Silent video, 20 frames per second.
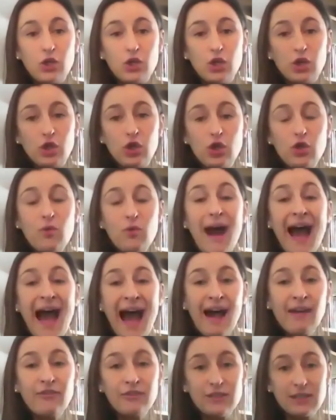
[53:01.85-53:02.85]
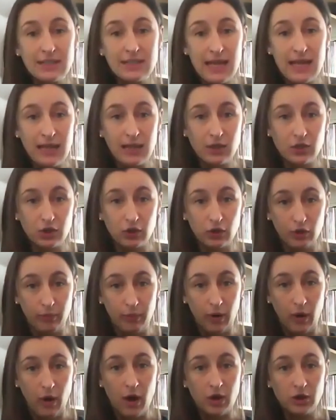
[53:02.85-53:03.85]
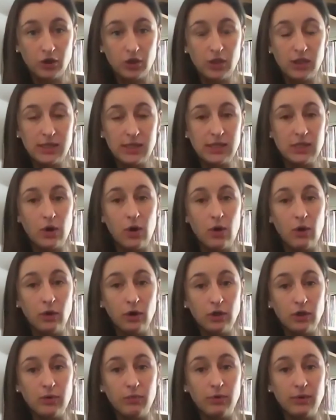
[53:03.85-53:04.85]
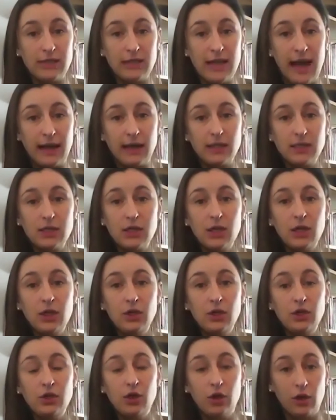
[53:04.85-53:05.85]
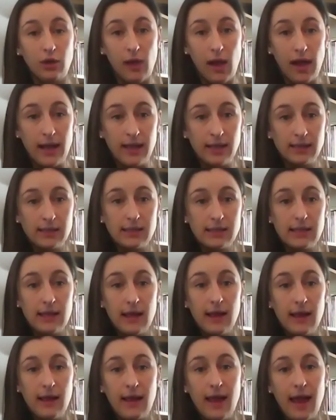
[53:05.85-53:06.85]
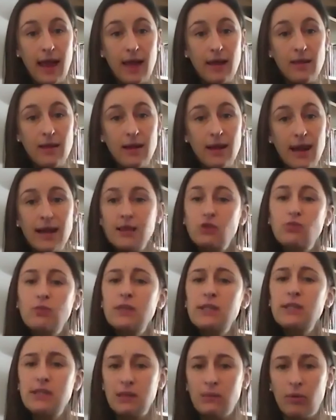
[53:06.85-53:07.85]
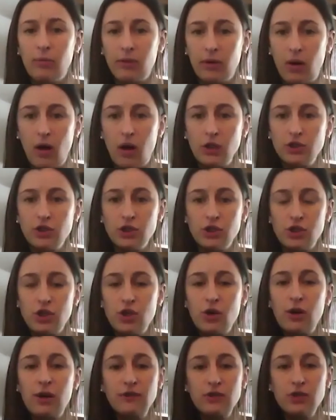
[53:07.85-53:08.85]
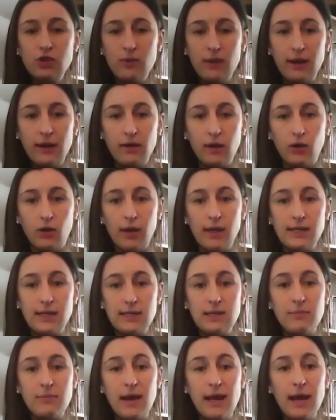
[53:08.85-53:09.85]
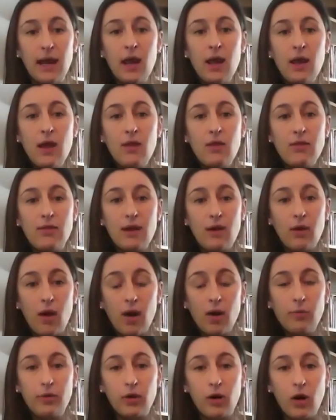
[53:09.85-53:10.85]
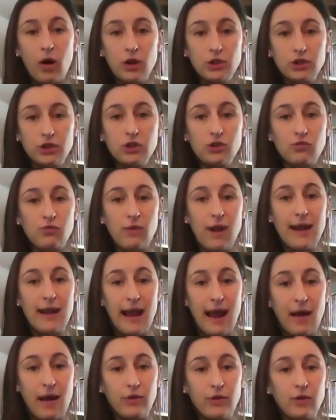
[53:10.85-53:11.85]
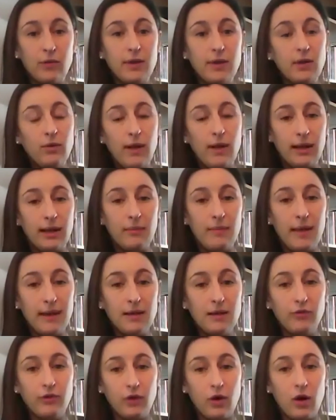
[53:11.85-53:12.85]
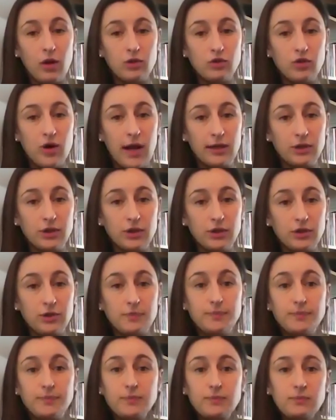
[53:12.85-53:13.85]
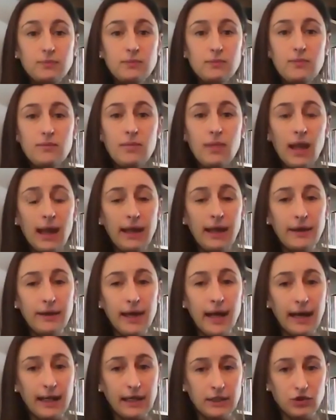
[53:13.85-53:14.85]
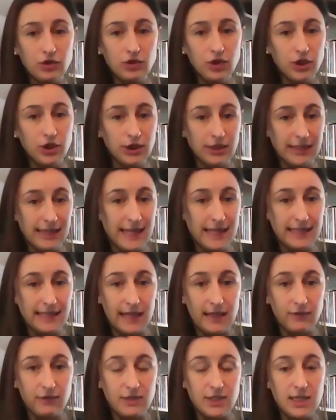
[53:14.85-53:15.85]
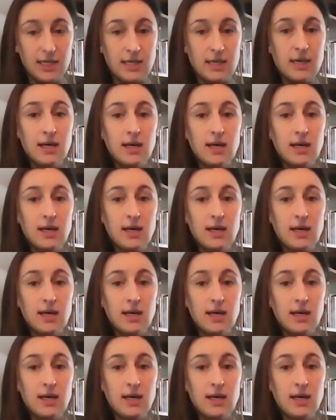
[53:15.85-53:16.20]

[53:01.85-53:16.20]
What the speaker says: you have to take certain precautions as an owner to protect your clients. And it's reasonable precautions. You don't have to do anything crazy, but there are precautions right now that are being recommended for contractors and construction site safety